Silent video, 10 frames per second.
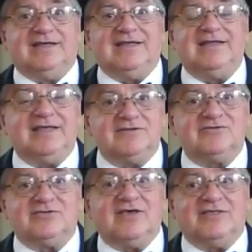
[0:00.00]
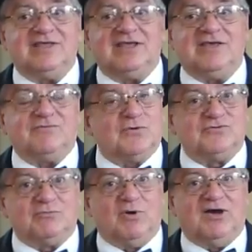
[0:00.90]
it is the
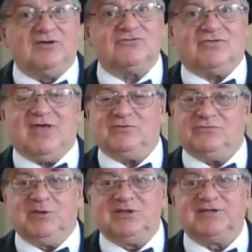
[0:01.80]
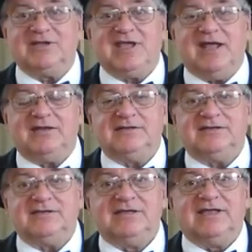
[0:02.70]
first mosque that was built in
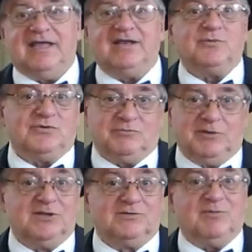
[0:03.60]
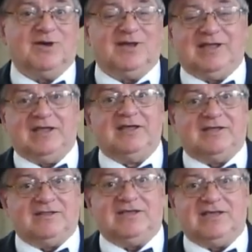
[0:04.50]
Canada, and it was built by
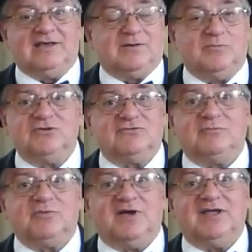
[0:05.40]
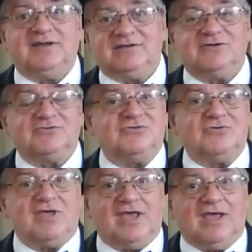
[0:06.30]
the Muslim pioneers
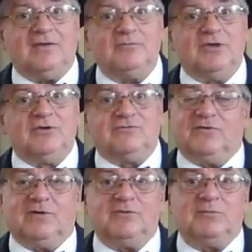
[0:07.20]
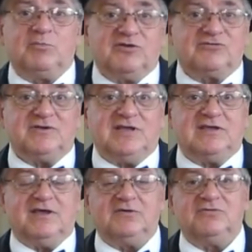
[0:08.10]
who came from the present-day
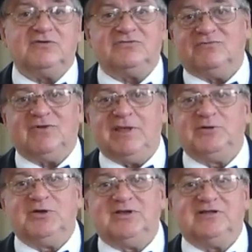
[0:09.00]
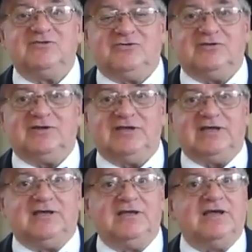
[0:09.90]
countries of Lebanon and
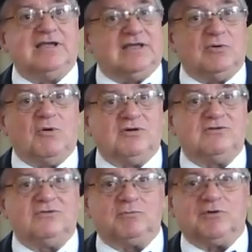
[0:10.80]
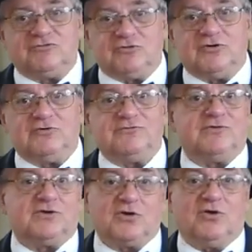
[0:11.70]
Syria in order to preserve
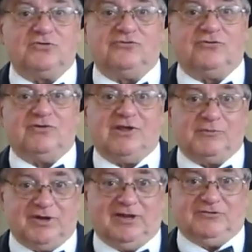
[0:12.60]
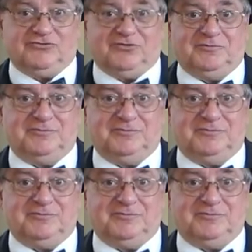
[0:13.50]
their culture and religion.